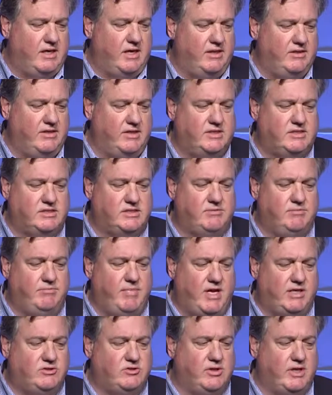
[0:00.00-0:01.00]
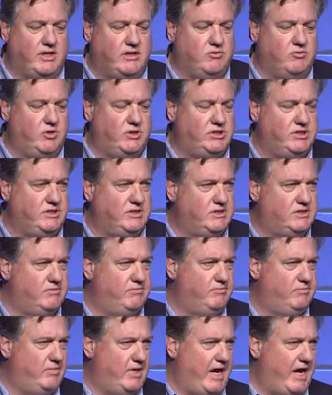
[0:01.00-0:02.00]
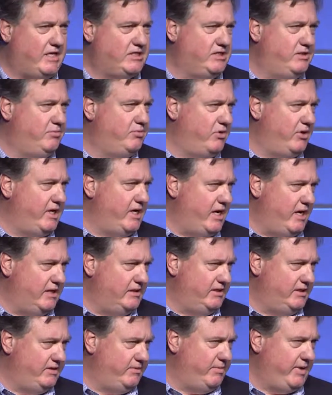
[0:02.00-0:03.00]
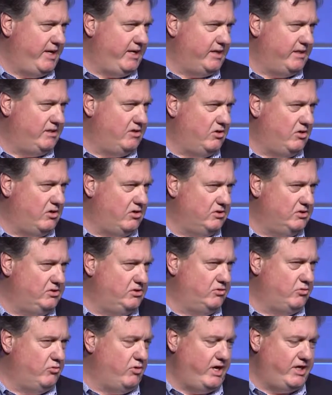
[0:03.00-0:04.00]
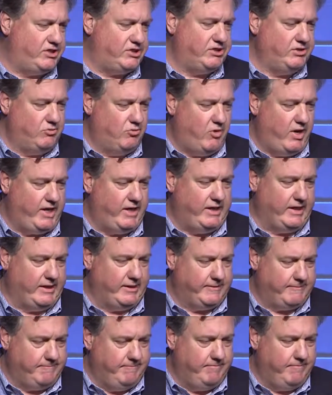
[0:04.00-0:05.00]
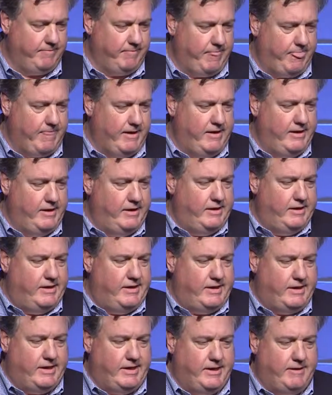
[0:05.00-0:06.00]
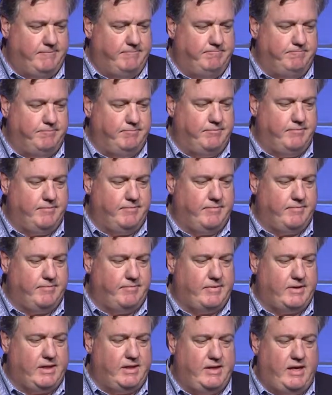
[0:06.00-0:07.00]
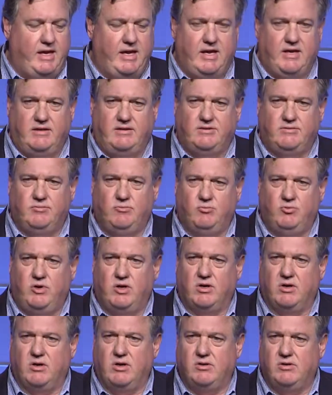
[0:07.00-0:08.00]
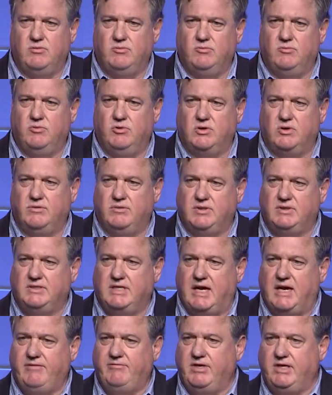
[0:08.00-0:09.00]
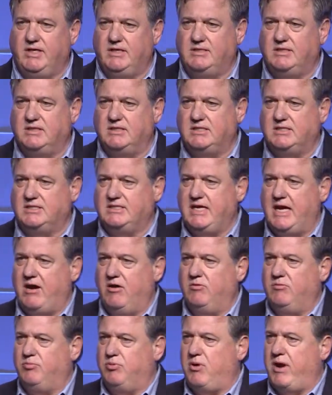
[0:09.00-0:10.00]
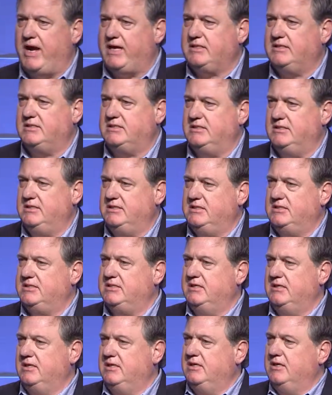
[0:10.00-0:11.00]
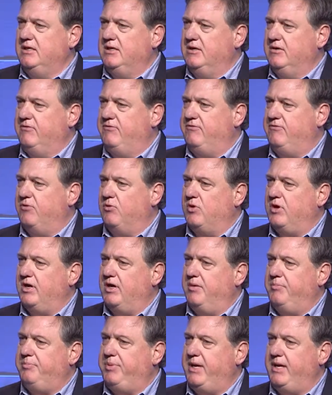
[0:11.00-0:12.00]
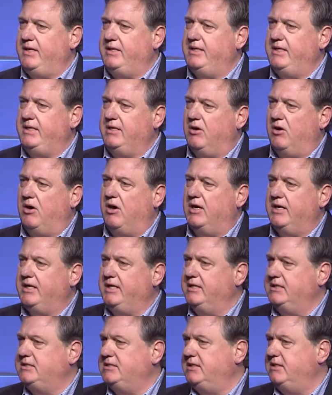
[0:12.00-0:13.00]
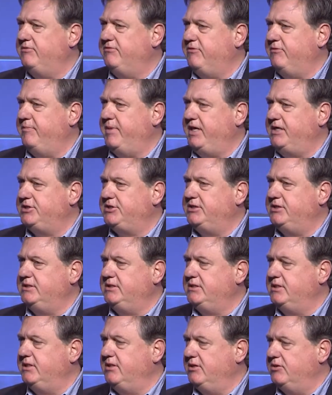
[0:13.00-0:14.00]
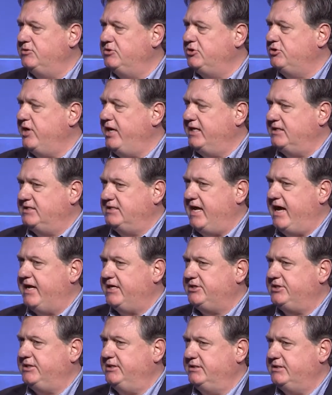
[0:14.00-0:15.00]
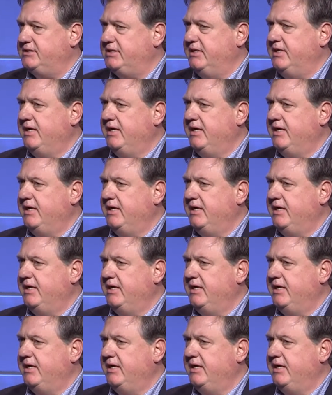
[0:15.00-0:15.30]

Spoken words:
this metric, which is actually pretty highly debated, called duration weighting. And we're diving into sound practices for appending audience information to those transactions.